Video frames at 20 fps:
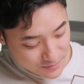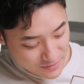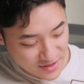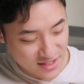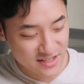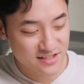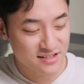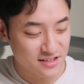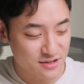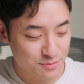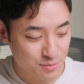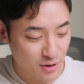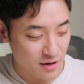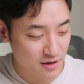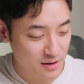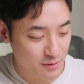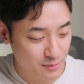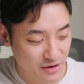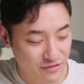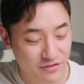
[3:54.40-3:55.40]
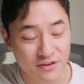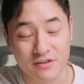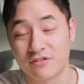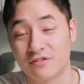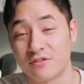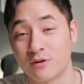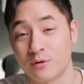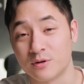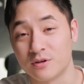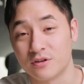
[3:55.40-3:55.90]
This is probably my favorite
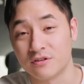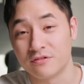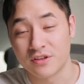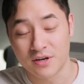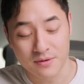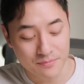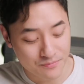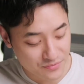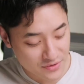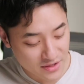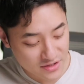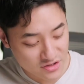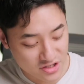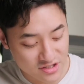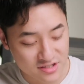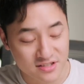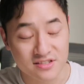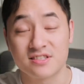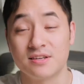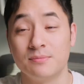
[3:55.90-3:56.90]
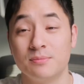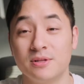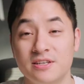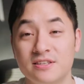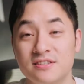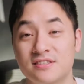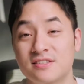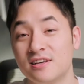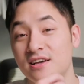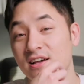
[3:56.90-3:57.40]
photo of them, just the
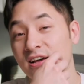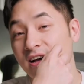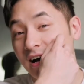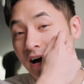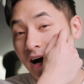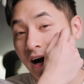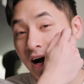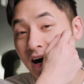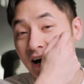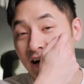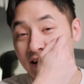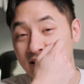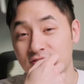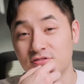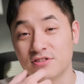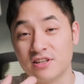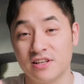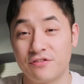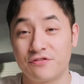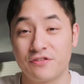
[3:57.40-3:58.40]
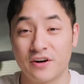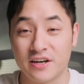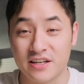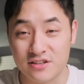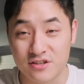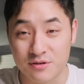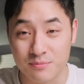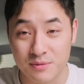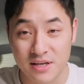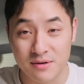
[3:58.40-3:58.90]
siblings. It's really funny
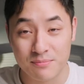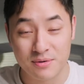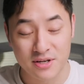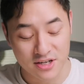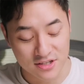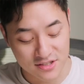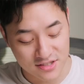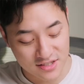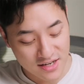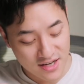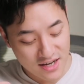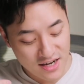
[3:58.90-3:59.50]
to me because